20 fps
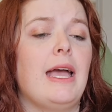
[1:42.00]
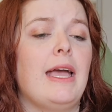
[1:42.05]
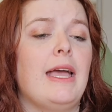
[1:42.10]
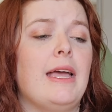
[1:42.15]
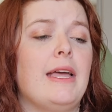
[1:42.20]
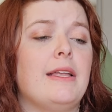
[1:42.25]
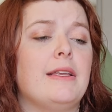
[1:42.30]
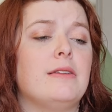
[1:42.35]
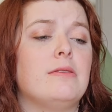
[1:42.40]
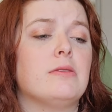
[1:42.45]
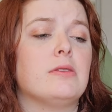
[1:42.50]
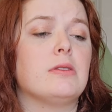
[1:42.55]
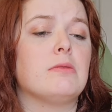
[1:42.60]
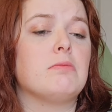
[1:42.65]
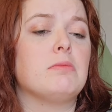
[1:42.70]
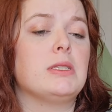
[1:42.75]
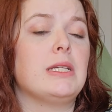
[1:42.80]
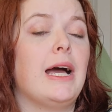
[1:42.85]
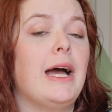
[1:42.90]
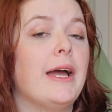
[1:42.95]
And
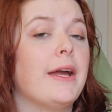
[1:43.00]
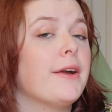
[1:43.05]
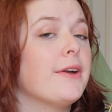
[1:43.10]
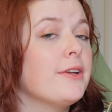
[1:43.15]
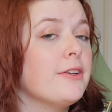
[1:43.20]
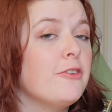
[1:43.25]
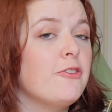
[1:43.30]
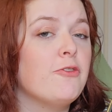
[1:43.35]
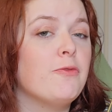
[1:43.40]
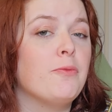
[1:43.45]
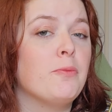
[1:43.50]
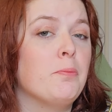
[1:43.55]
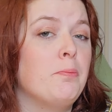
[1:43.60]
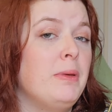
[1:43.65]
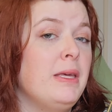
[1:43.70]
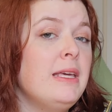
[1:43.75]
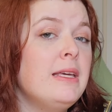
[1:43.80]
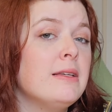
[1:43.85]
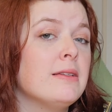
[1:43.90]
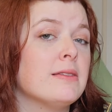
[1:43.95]
tired of
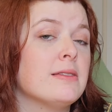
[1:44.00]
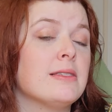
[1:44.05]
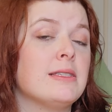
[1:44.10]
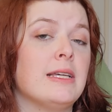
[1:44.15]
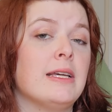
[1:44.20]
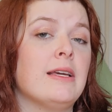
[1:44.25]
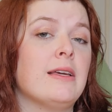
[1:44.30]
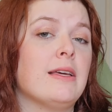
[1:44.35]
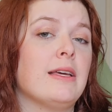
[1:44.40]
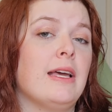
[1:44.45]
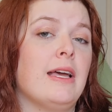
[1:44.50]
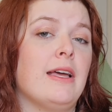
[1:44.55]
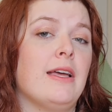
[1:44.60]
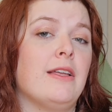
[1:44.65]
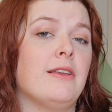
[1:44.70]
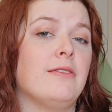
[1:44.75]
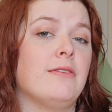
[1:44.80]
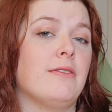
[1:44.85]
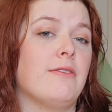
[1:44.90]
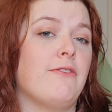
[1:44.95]
being sick
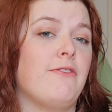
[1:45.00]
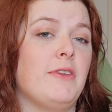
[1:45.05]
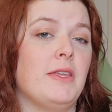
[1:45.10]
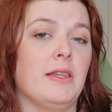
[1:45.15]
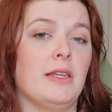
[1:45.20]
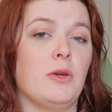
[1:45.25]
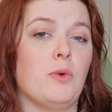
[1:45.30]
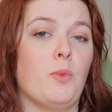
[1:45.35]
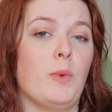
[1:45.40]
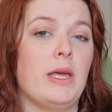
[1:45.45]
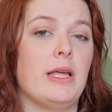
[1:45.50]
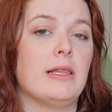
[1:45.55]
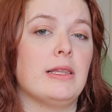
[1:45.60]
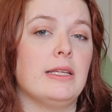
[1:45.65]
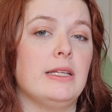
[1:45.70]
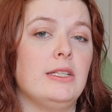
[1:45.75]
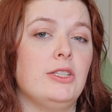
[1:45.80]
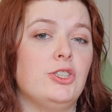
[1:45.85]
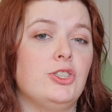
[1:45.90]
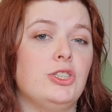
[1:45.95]
and feeling
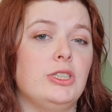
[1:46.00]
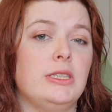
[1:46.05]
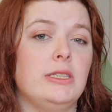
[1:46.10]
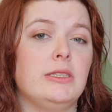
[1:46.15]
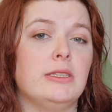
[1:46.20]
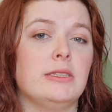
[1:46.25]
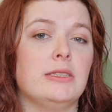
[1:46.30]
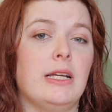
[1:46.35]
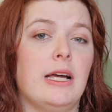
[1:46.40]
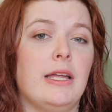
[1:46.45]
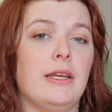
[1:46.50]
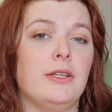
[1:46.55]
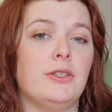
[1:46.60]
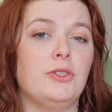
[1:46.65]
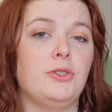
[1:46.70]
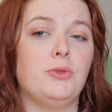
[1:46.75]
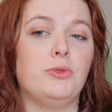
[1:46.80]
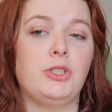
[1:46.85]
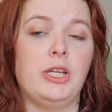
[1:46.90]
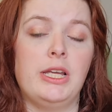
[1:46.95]
weakly, she decided
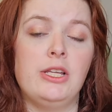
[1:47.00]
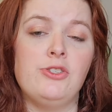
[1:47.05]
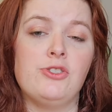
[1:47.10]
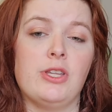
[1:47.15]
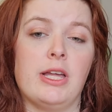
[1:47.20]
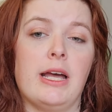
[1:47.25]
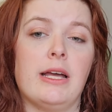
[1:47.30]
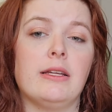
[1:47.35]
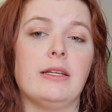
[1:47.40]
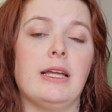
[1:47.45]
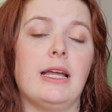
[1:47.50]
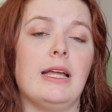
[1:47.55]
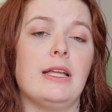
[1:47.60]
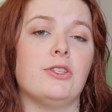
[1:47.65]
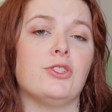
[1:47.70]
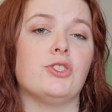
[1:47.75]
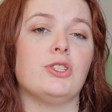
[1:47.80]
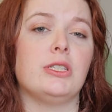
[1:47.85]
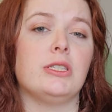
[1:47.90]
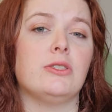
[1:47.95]
to change that,
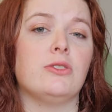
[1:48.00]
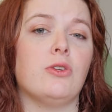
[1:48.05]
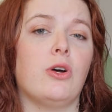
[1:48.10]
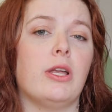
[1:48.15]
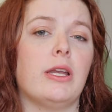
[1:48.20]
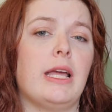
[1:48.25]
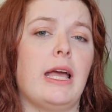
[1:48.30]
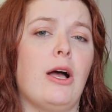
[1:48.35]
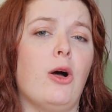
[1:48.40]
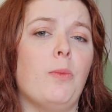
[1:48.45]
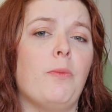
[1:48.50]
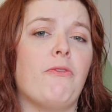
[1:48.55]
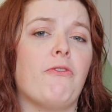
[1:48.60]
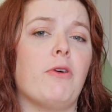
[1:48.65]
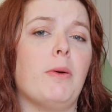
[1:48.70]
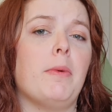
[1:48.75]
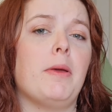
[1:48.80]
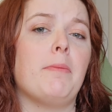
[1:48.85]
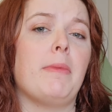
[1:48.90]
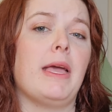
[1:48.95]
and she sought help
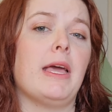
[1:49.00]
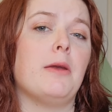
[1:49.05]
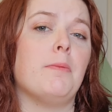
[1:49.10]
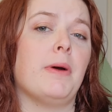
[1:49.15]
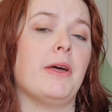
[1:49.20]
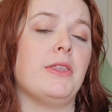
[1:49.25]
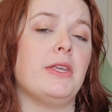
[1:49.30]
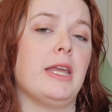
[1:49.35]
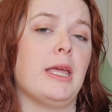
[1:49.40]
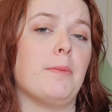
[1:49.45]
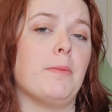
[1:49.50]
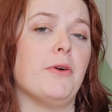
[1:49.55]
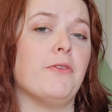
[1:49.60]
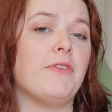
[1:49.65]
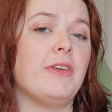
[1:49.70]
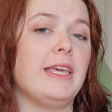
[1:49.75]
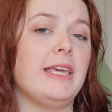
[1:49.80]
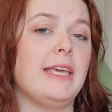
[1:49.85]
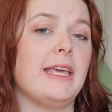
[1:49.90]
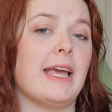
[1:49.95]
from a man by the name
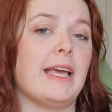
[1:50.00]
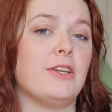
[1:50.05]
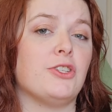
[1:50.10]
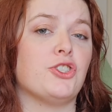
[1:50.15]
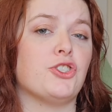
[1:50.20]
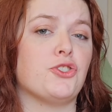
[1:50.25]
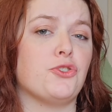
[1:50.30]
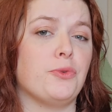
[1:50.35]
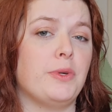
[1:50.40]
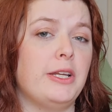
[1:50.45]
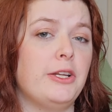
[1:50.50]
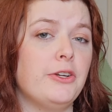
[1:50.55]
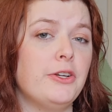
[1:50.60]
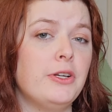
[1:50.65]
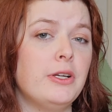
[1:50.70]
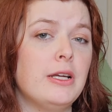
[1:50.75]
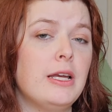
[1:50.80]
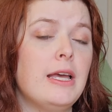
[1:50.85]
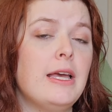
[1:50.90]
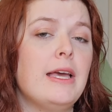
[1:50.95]
of E.A.
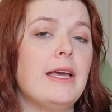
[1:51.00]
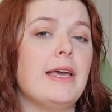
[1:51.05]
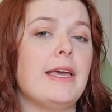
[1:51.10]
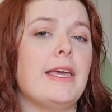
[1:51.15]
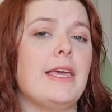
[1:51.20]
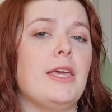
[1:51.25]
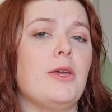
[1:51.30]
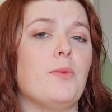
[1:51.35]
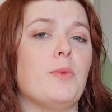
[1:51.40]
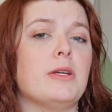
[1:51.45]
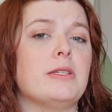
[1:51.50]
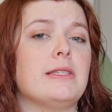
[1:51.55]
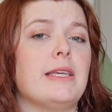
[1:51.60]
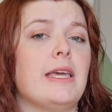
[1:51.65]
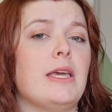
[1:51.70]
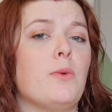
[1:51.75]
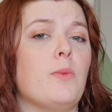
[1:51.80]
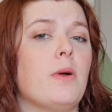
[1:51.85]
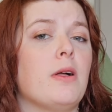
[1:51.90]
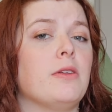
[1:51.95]
Streeter. He was
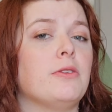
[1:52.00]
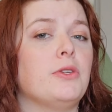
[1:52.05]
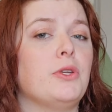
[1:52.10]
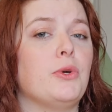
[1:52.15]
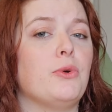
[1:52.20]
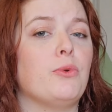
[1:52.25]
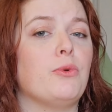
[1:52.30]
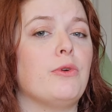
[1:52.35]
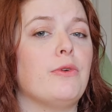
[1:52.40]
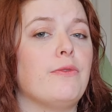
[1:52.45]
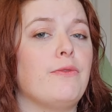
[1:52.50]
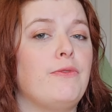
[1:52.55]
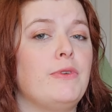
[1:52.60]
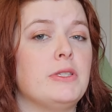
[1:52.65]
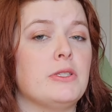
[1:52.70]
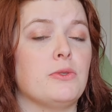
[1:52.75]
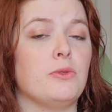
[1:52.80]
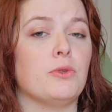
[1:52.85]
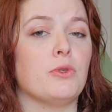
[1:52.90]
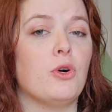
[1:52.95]
a well-known
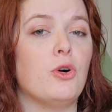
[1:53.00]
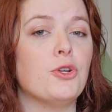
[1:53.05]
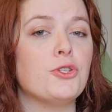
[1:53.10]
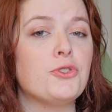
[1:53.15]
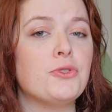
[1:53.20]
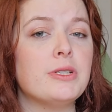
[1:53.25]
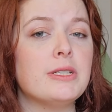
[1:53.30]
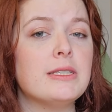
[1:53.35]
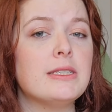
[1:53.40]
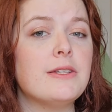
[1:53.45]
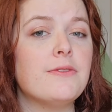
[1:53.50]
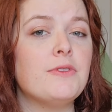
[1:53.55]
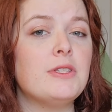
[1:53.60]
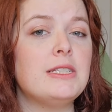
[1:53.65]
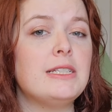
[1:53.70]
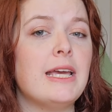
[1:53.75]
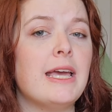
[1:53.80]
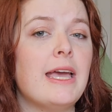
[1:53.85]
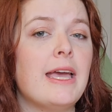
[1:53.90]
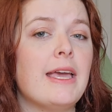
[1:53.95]
physical culturist of the
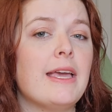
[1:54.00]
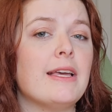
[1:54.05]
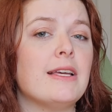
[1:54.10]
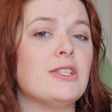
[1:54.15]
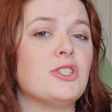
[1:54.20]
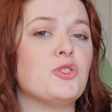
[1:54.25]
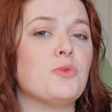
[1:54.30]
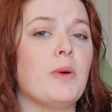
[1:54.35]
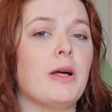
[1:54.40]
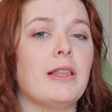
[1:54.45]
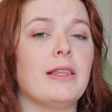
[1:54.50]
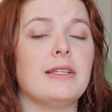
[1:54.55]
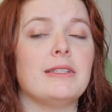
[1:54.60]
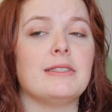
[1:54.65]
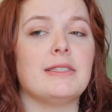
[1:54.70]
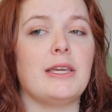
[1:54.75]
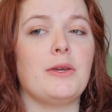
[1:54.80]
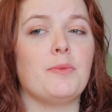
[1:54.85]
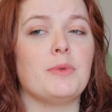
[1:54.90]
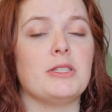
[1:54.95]
day, as well
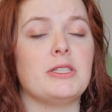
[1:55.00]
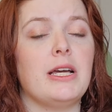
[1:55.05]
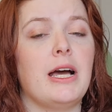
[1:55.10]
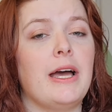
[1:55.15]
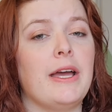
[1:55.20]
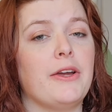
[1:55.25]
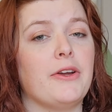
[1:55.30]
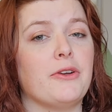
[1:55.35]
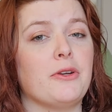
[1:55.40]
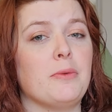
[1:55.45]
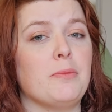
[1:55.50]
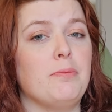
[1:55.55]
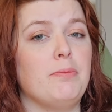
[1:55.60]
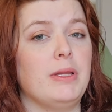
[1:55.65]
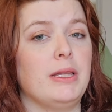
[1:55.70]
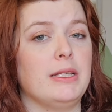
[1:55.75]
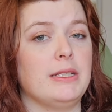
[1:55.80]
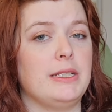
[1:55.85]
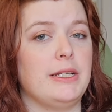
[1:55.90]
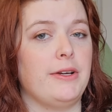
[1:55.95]
as a retired
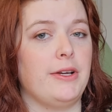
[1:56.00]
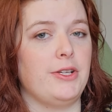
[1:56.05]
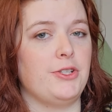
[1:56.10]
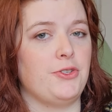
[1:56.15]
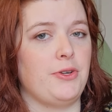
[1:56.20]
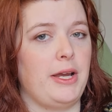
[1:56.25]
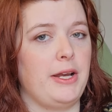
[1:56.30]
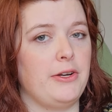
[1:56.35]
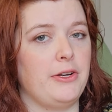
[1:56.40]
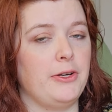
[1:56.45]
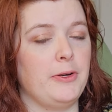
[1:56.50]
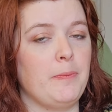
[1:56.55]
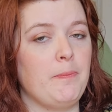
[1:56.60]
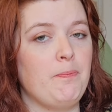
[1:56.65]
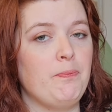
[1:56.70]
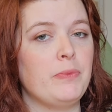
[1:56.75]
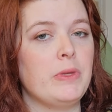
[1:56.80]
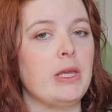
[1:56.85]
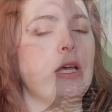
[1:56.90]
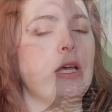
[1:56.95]
military trainer.
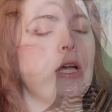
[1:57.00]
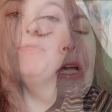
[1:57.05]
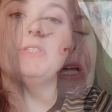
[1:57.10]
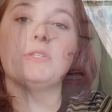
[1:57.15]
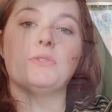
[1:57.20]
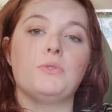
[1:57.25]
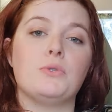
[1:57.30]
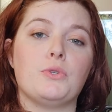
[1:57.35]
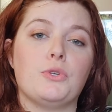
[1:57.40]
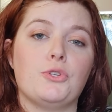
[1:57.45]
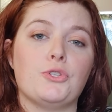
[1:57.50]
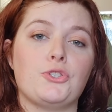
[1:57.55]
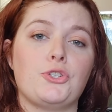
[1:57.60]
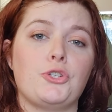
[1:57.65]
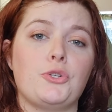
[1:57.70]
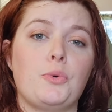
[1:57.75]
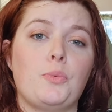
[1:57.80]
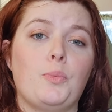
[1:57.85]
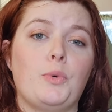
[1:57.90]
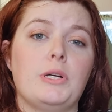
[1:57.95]
Physical
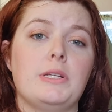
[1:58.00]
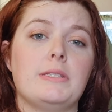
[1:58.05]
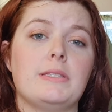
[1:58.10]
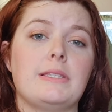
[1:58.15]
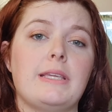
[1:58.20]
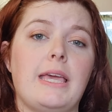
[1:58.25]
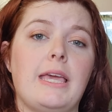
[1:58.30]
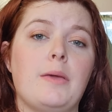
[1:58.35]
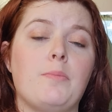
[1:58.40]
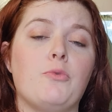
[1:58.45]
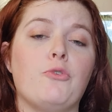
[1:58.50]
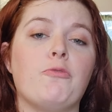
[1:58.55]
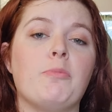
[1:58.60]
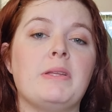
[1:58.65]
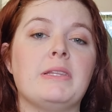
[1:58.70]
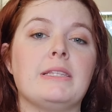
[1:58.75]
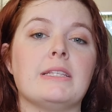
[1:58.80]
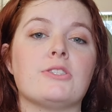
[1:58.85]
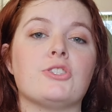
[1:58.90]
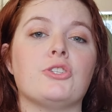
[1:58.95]
culture was a
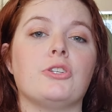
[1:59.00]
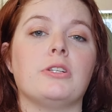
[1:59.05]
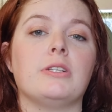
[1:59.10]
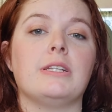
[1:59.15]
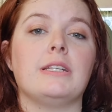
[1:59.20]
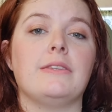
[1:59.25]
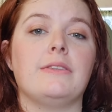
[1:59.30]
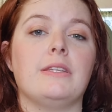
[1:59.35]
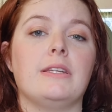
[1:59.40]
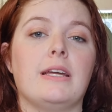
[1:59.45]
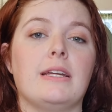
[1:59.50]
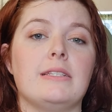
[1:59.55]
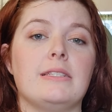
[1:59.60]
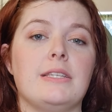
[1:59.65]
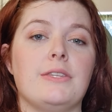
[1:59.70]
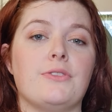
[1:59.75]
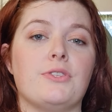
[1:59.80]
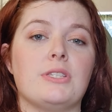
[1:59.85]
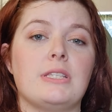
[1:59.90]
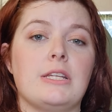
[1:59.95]
movement that started in the
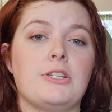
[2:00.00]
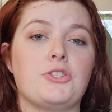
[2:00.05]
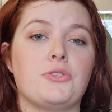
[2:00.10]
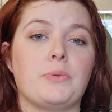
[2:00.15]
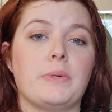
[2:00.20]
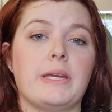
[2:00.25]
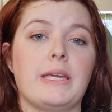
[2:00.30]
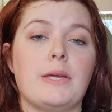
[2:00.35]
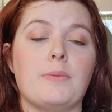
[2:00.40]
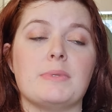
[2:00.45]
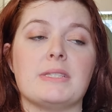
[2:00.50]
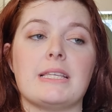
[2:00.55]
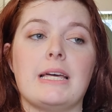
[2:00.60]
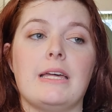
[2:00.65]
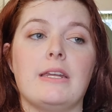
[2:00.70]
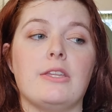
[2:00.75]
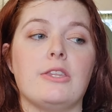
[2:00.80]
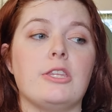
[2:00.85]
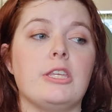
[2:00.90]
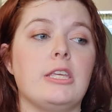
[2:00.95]
19th century. It was
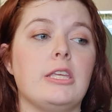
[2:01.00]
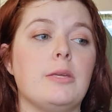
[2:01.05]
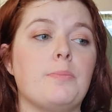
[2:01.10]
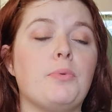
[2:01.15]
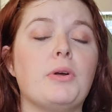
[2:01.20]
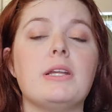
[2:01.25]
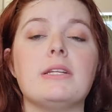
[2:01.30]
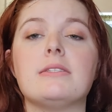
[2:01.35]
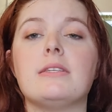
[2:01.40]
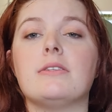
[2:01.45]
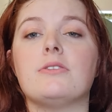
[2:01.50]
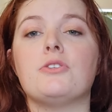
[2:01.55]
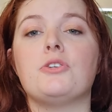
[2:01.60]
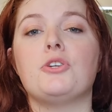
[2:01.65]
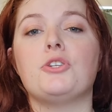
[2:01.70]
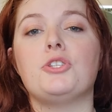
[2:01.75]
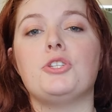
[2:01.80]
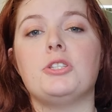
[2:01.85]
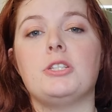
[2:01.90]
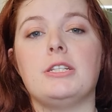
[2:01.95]
kind of the
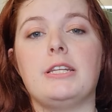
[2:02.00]
predecessor to